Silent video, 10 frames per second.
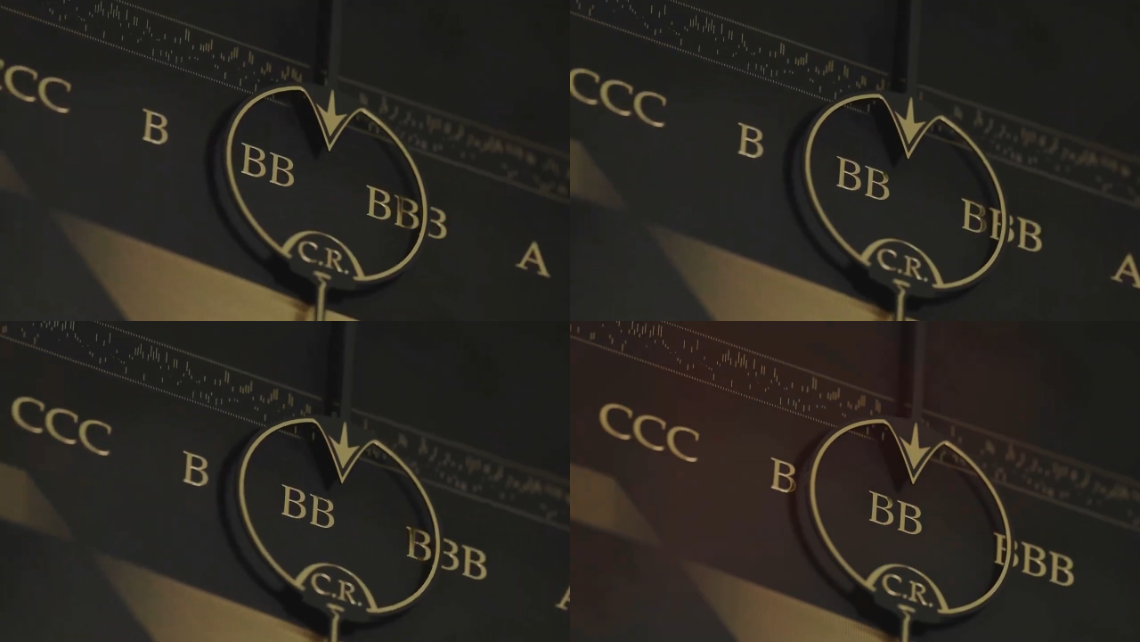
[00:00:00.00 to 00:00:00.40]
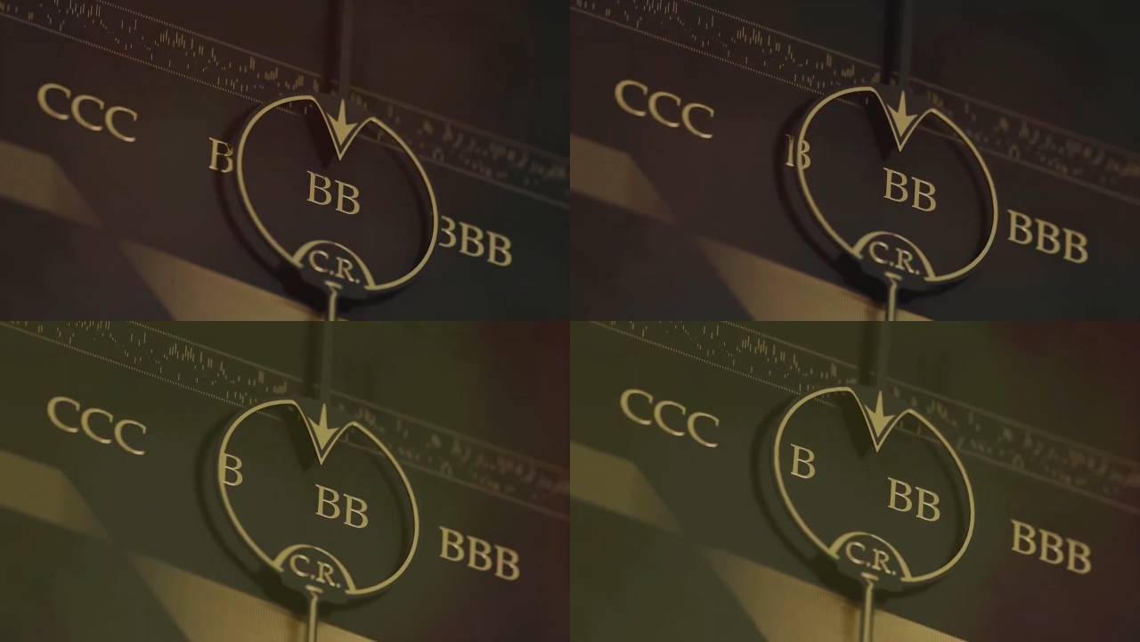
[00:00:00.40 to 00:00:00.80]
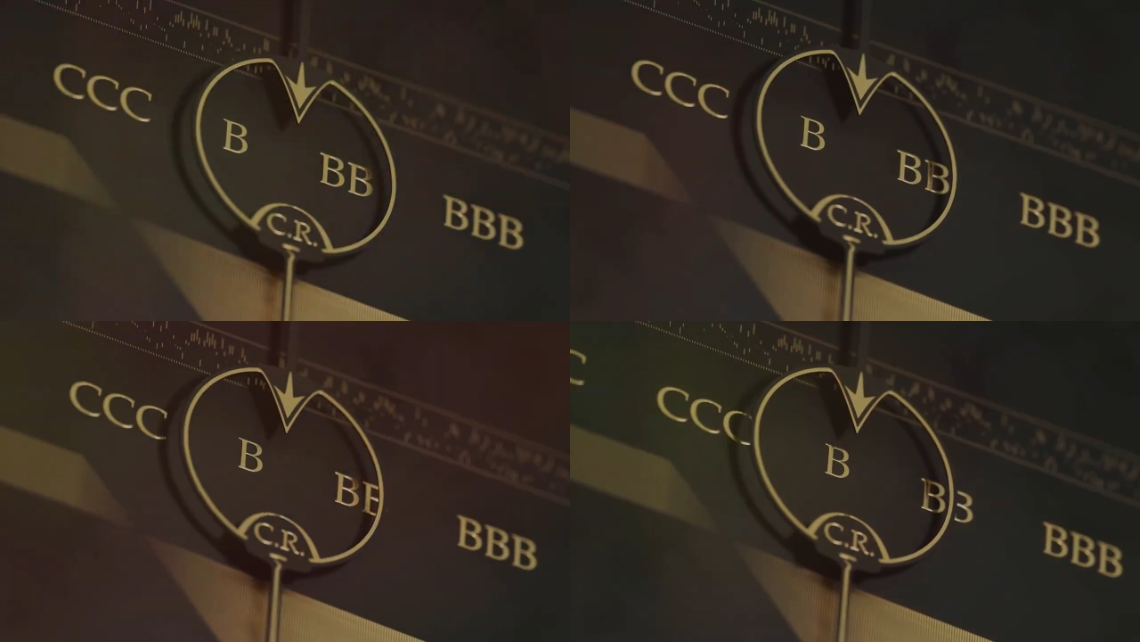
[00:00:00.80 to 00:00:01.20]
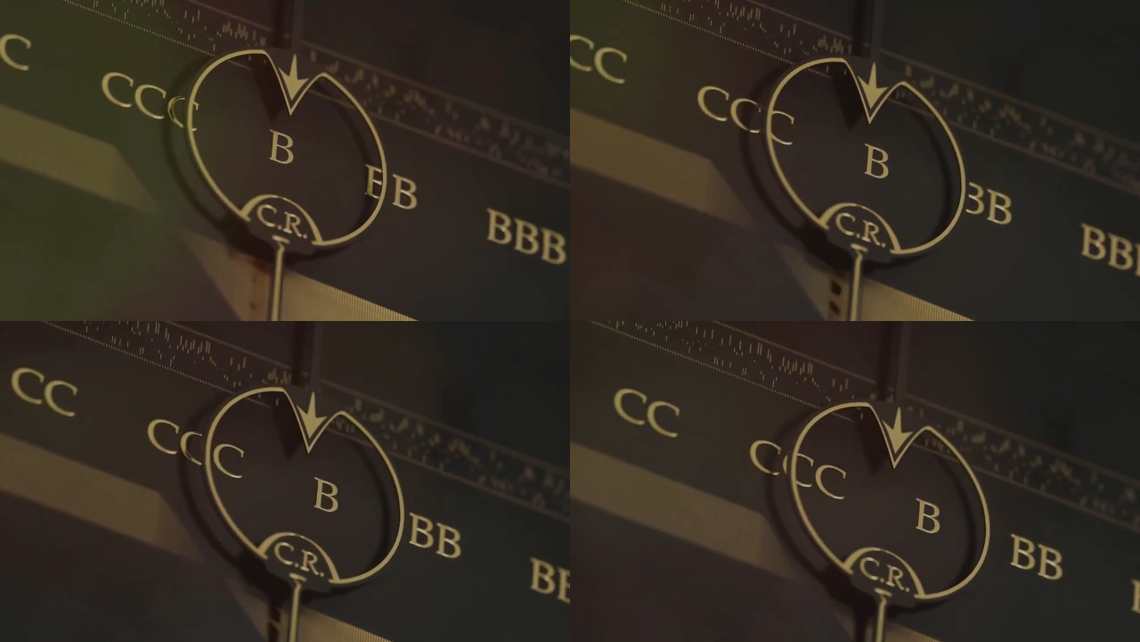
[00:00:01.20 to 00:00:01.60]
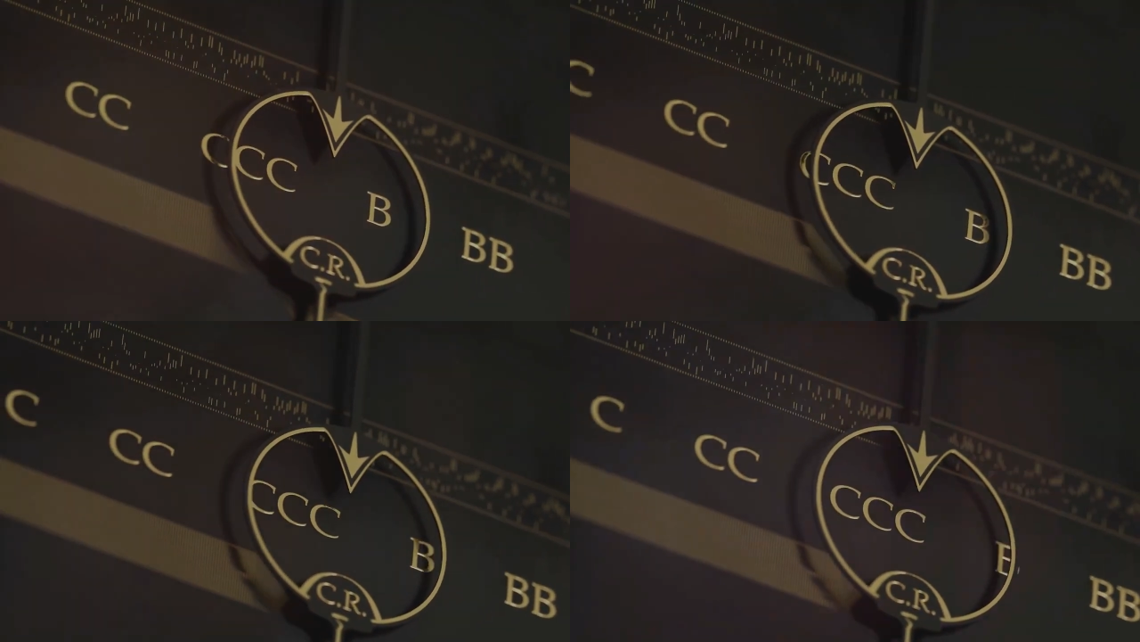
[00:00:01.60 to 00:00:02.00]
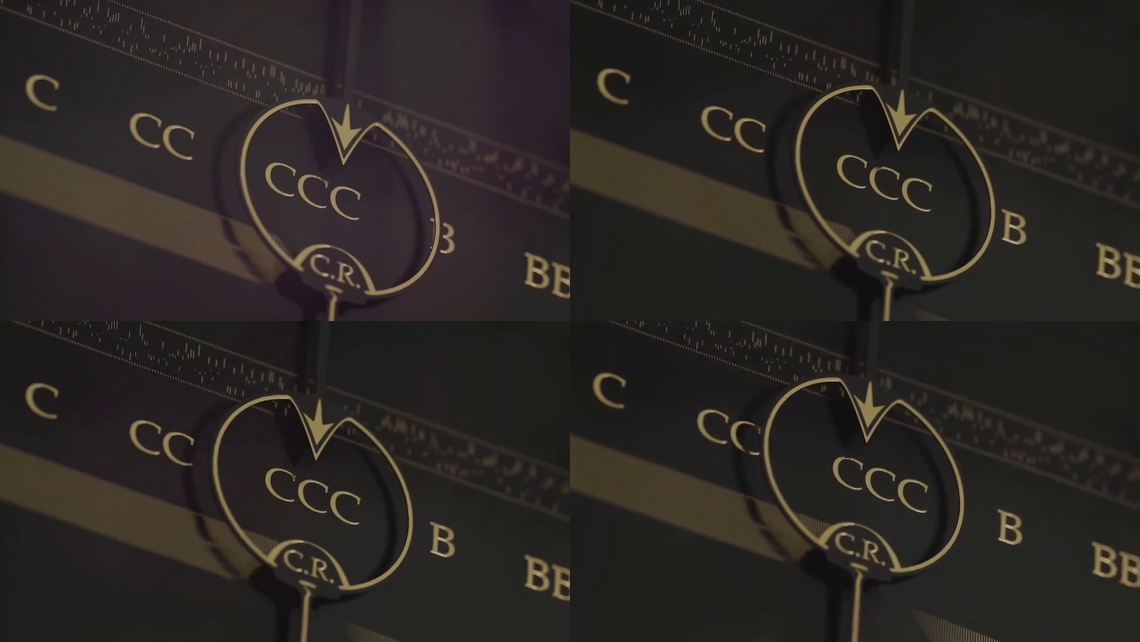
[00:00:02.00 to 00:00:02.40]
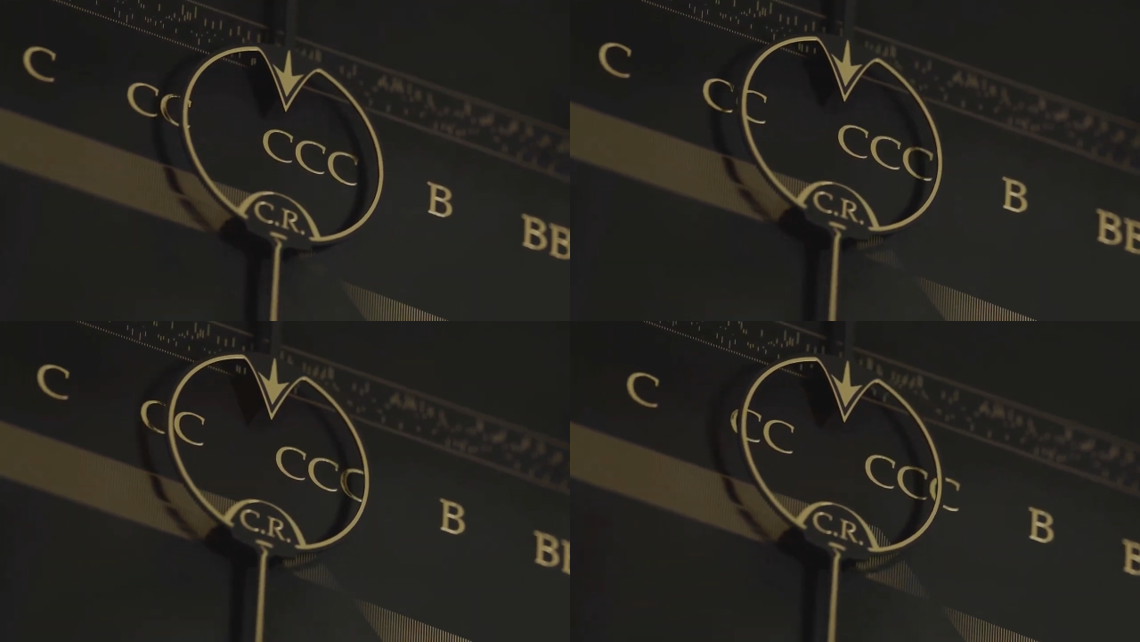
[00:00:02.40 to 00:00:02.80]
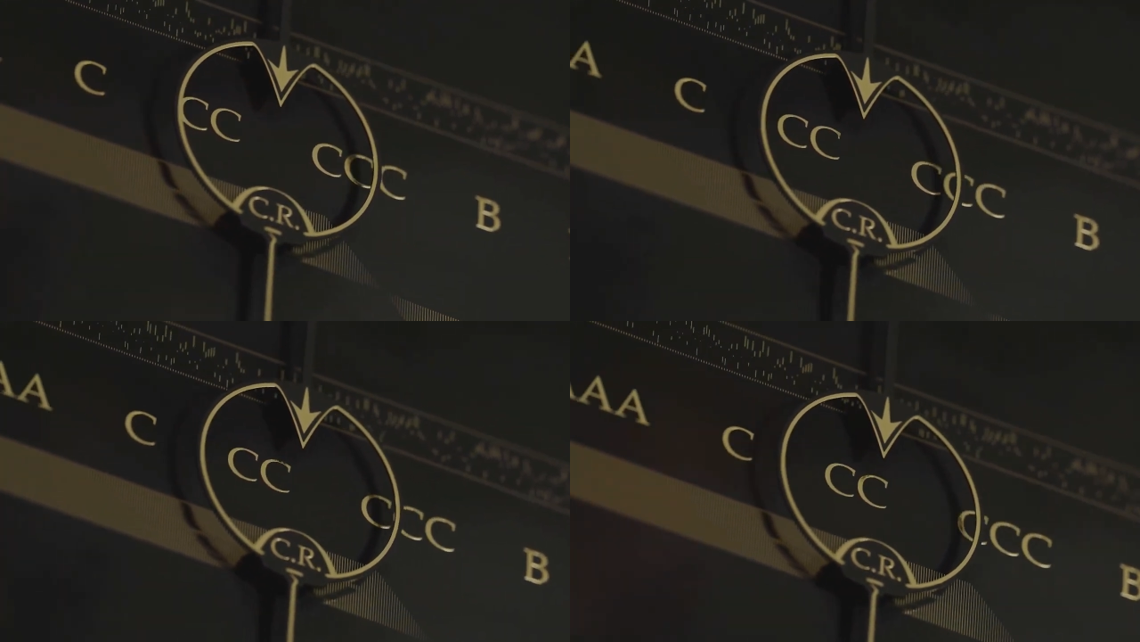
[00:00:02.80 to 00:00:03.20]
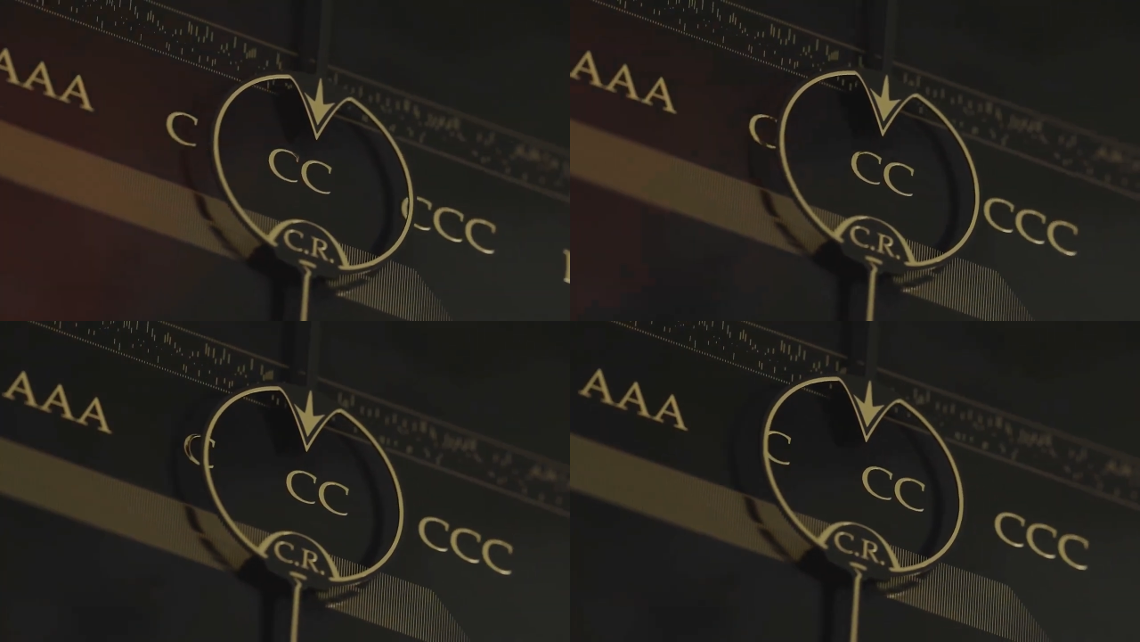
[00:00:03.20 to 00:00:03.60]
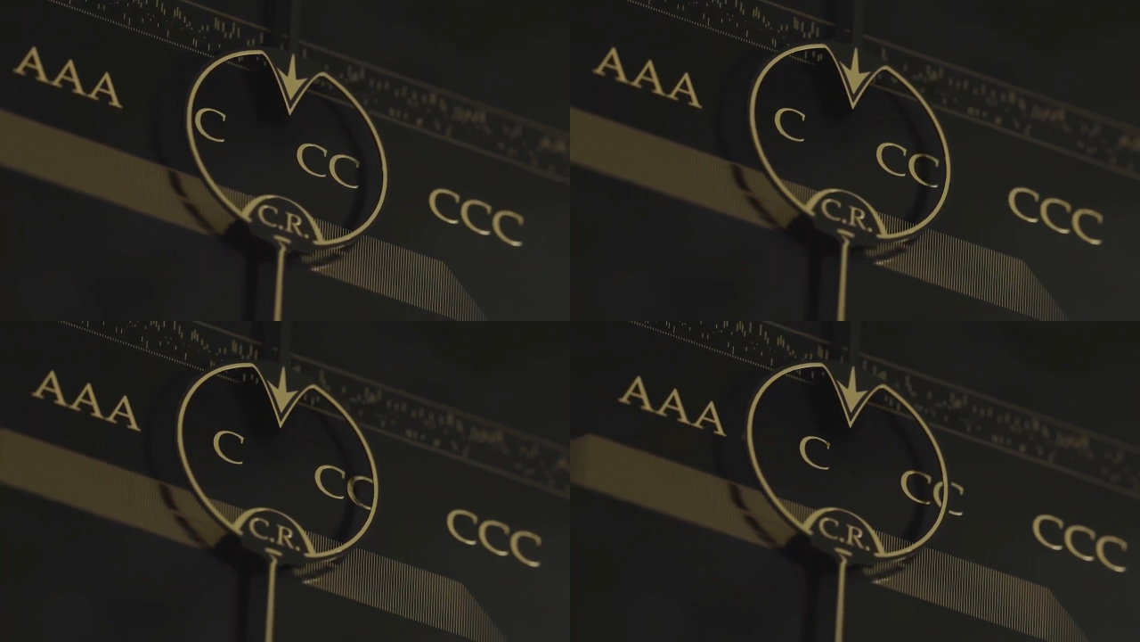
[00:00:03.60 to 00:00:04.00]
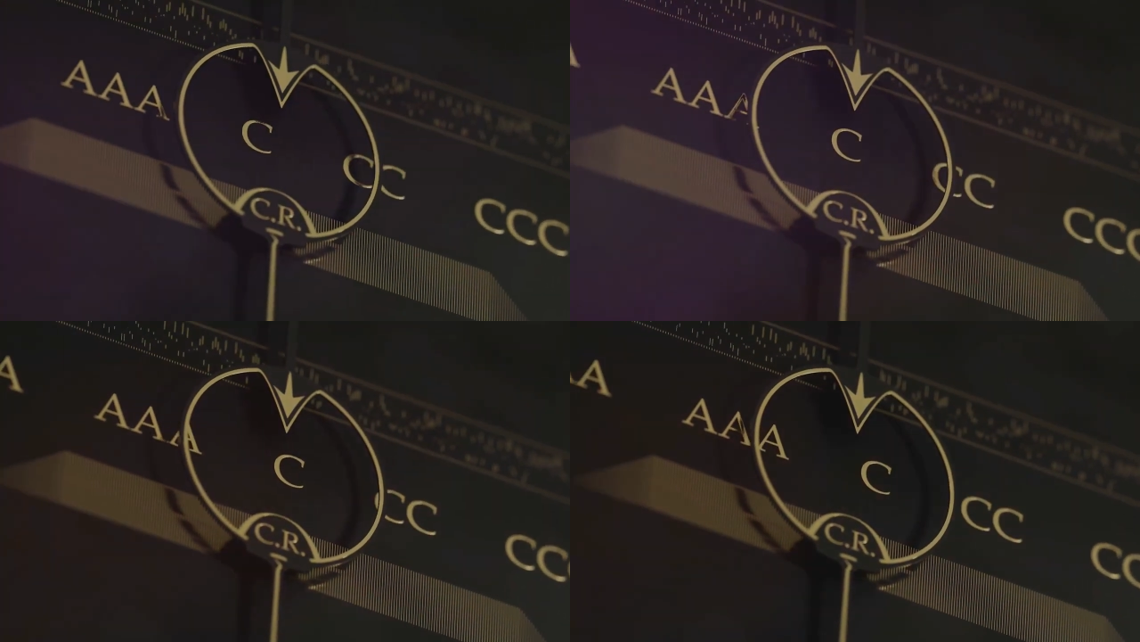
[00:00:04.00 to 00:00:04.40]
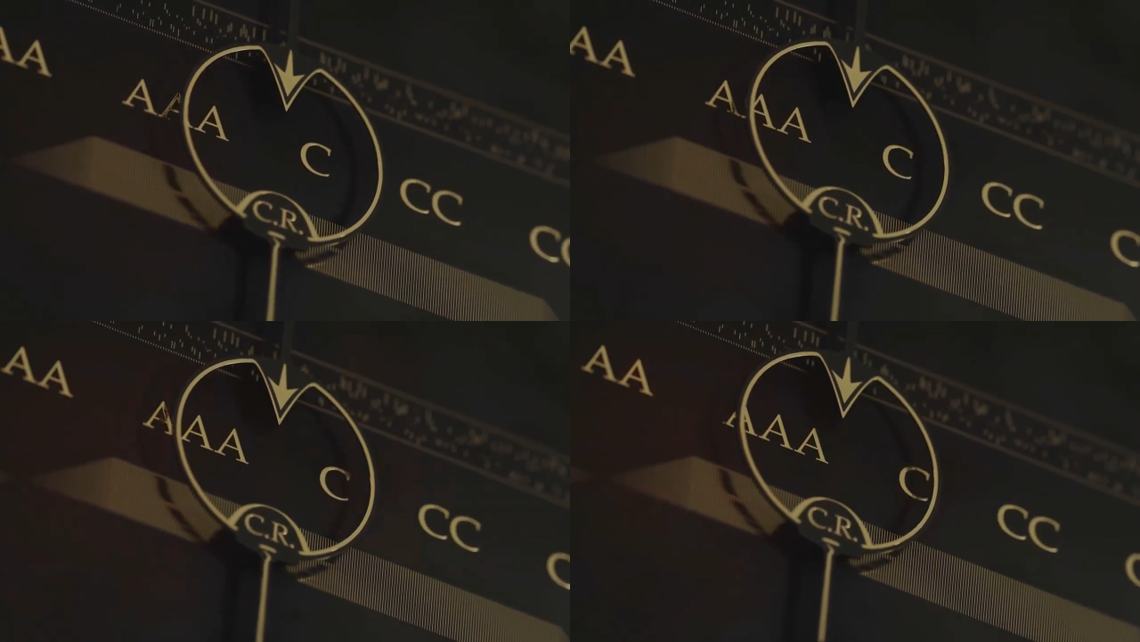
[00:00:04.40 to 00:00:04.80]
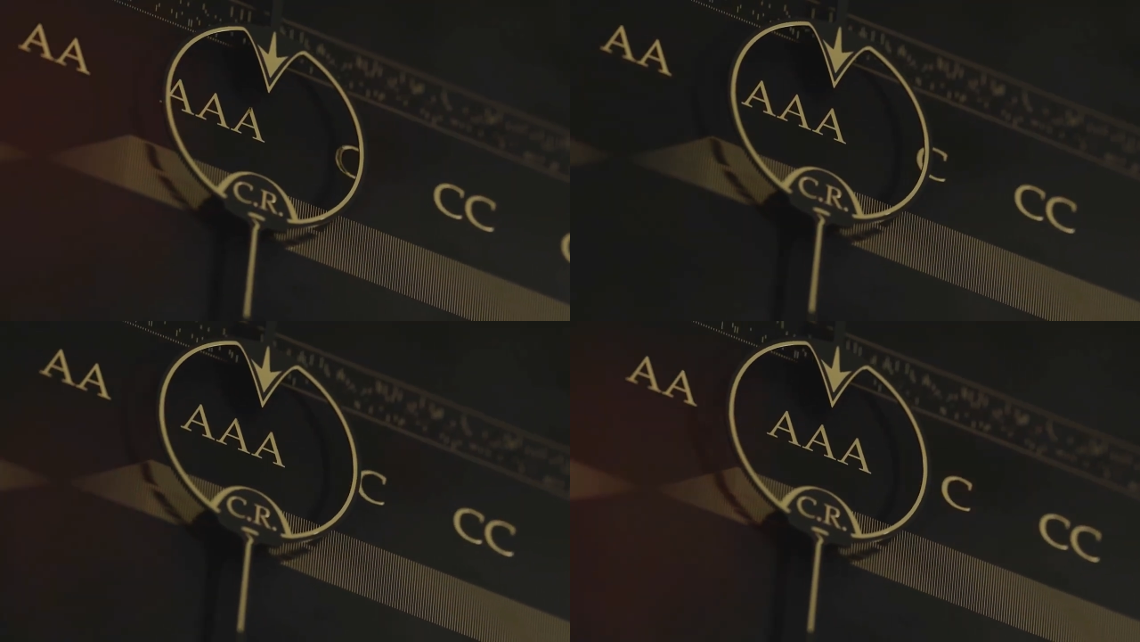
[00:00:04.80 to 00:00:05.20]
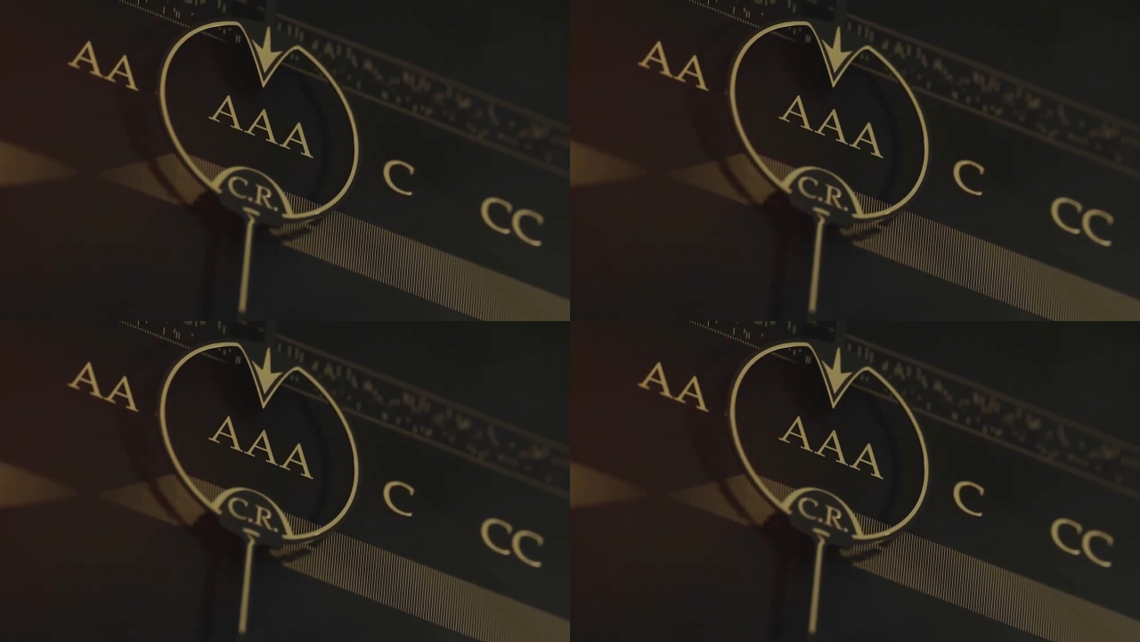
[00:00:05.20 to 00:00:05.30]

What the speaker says: (no speaker visible)